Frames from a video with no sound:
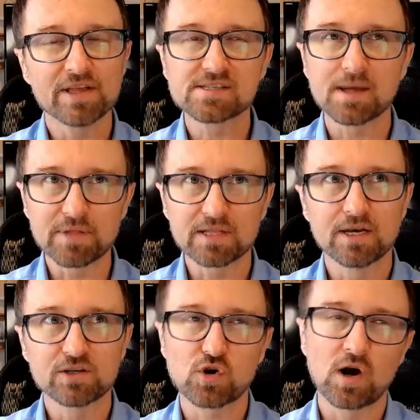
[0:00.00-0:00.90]
That's something
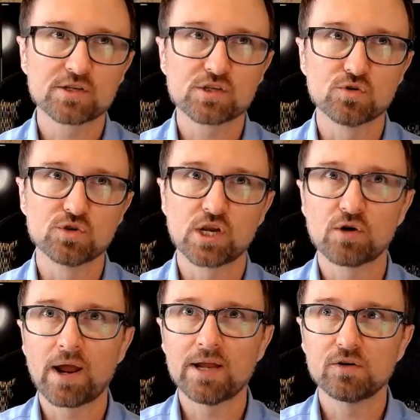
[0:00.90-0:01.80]
that tries to
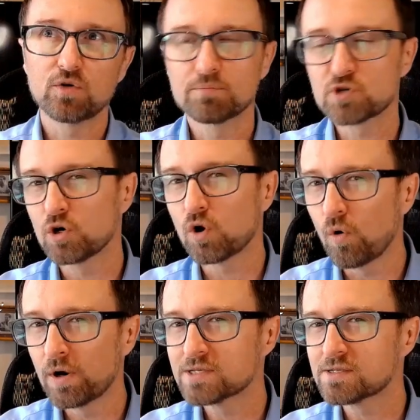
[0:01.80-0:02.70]
generate crypto
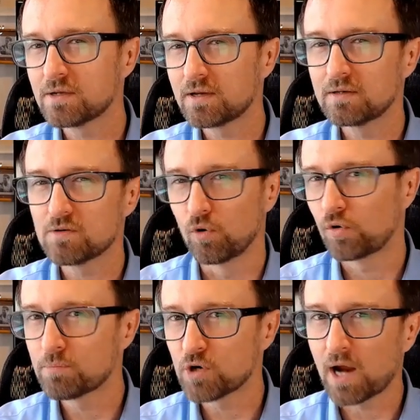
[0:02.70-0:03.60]
coin or
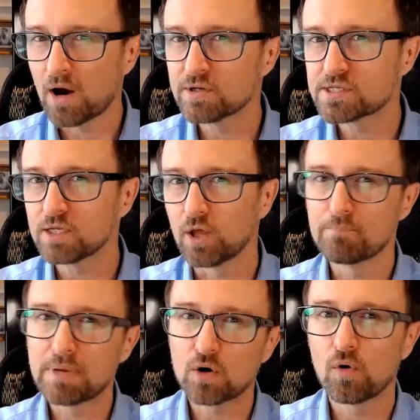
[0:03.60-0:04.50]
cryptocurrency
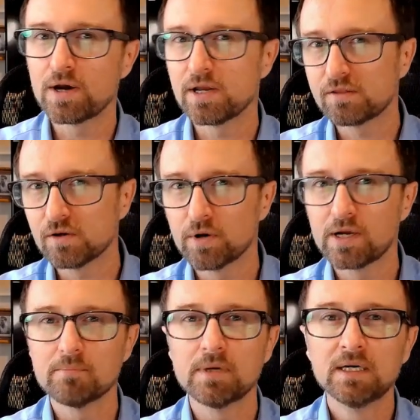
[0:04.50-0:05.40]
like Bitcoin,
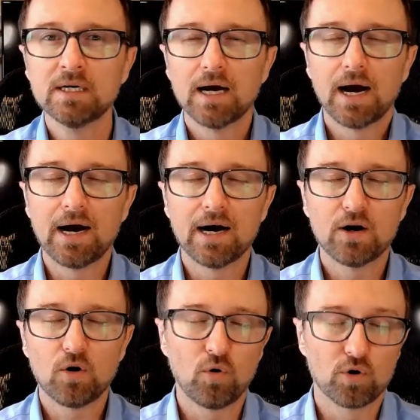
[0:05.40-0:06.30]
Ethereum
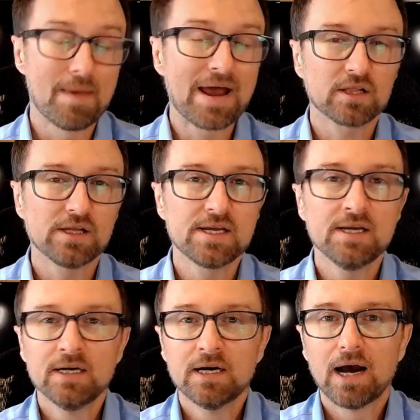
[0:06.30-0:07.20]
automatically.